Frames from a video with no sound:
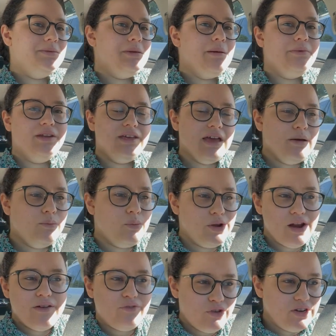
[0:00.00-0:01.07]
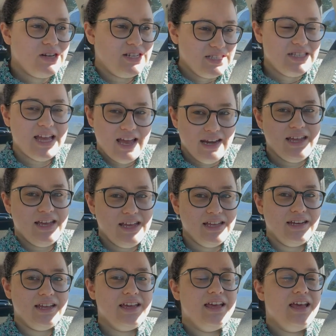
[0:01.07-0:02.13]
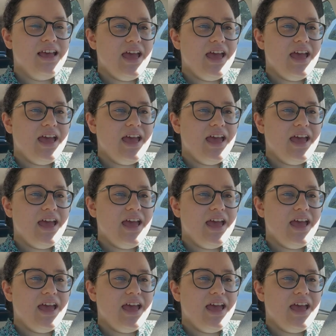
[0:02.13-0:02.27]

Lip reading: to be able to get whatever it is they need.